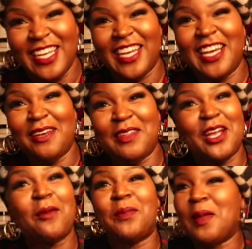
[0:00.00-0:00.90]

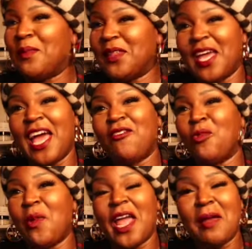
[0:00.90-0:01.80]
There are people that
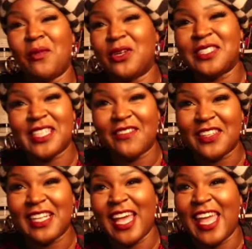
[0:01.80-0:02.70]
have way more stuff
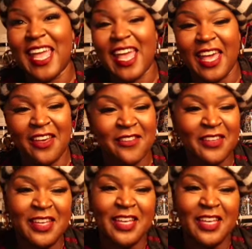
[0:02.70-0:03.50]
than I have